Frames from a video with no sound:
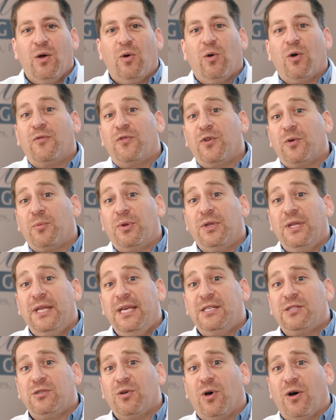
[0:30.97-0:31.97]
Or if you're a
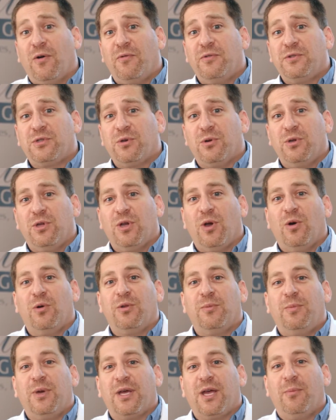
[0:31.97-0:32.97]
police officer and you're
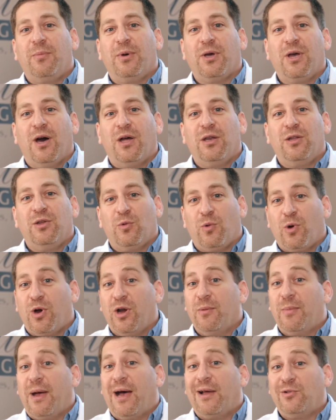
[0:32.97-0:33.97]
going to pick up a gun and you're
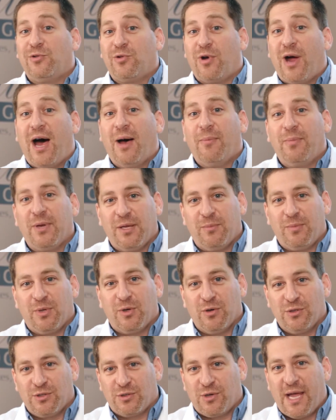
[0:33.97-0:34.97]
worried about dropping it
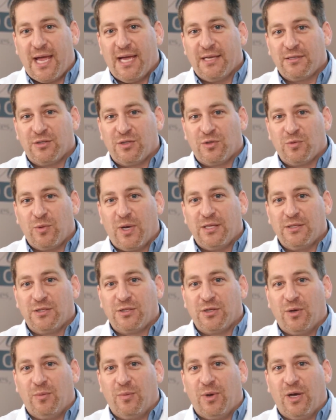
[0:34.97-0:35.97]
because your hands are sweating
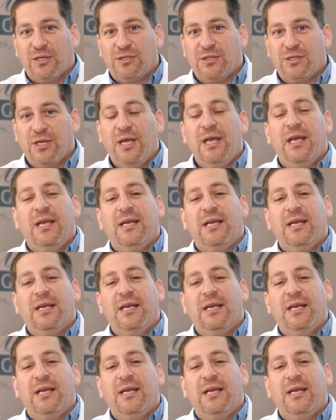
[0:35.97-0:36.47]
so much.